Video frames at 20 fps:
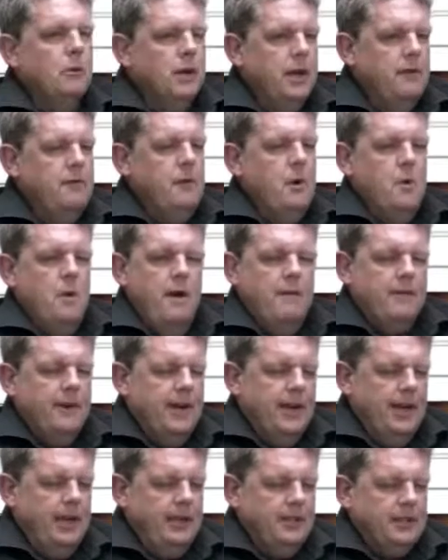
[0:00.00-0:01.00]
give, whoever
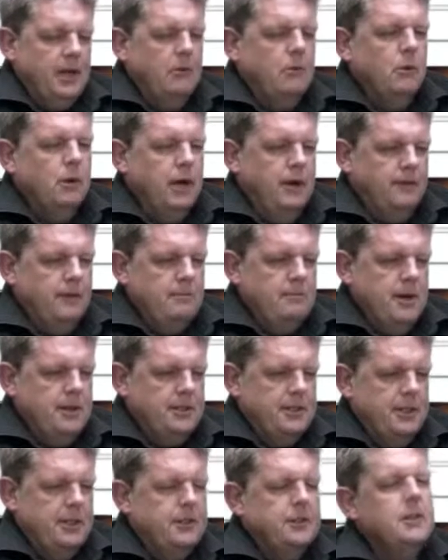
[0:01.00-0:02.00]
it is, I will give the
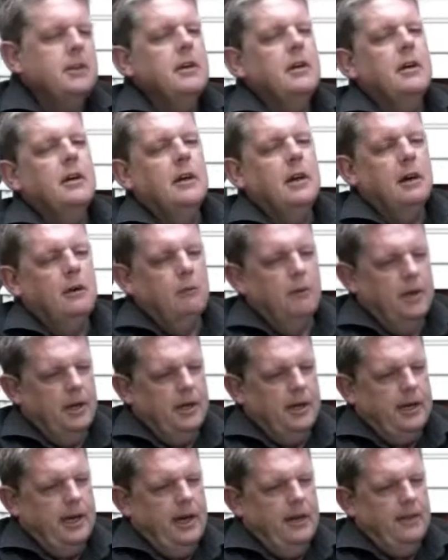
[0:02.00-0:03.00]
message when
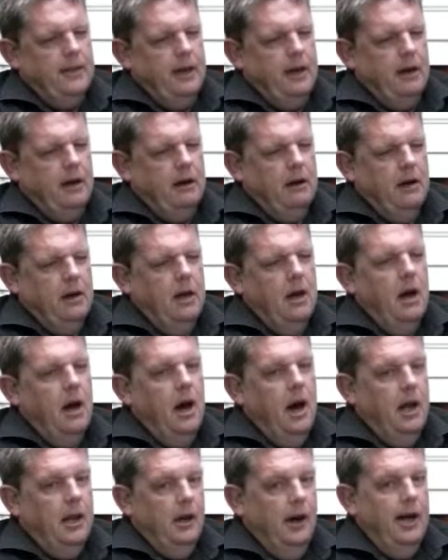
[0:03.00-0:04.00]
I get there.
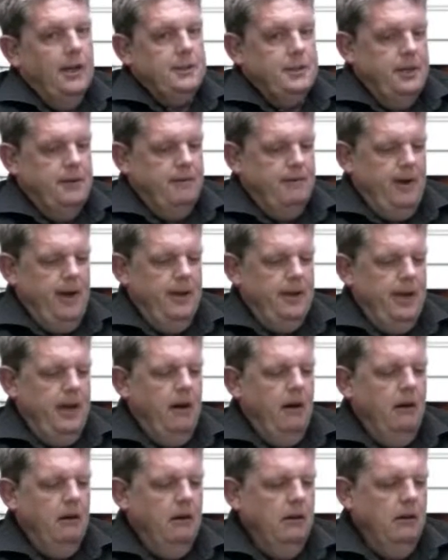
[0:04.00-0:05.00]
And I actually found
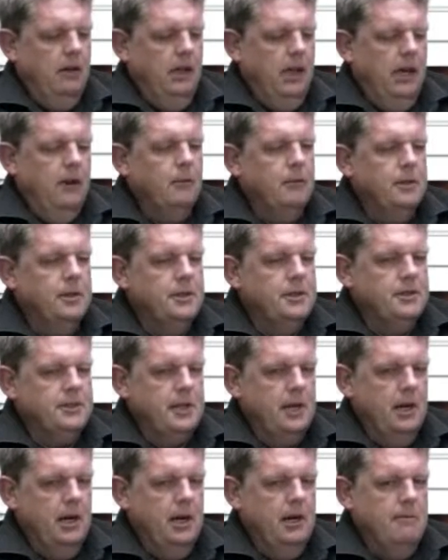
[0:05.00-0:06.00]
out it was
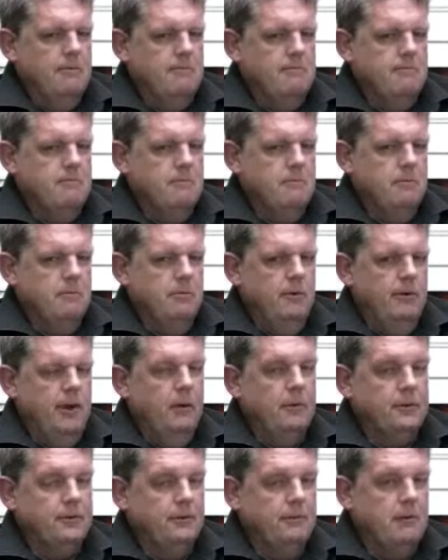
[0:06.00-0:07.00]

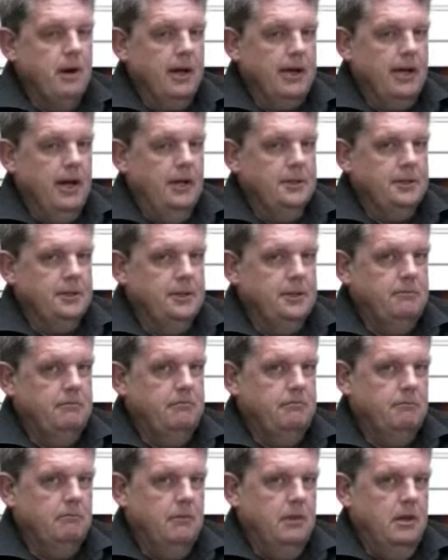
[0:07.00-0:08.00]
for my
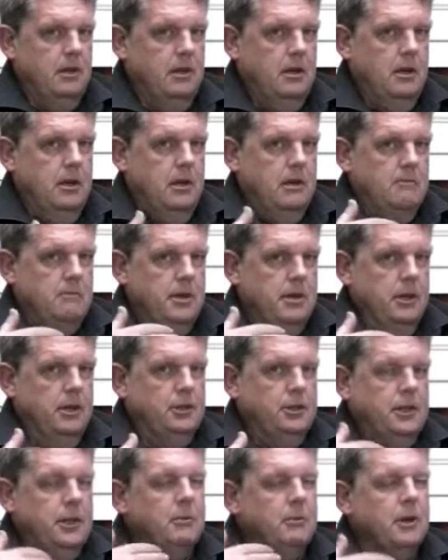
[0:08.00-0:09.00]
cousin,
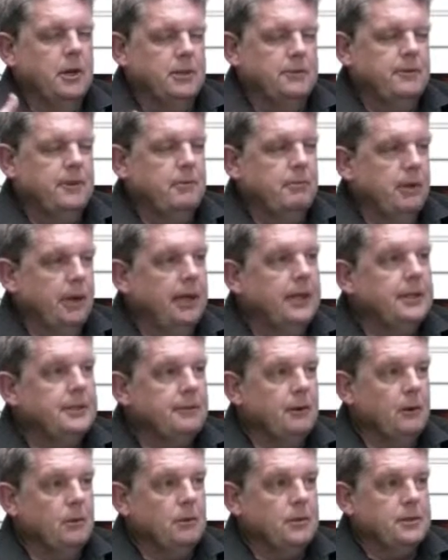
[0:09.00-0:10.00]
because she works for the police
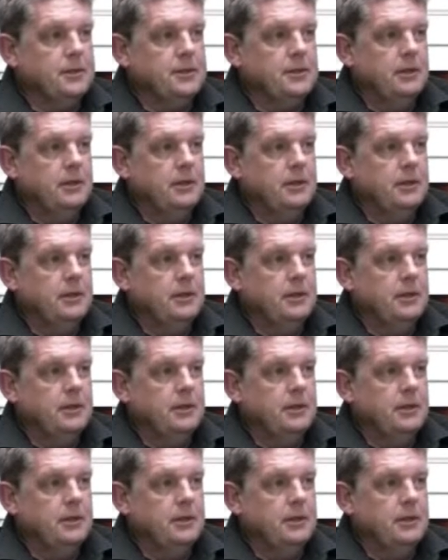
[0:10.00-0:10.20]
force.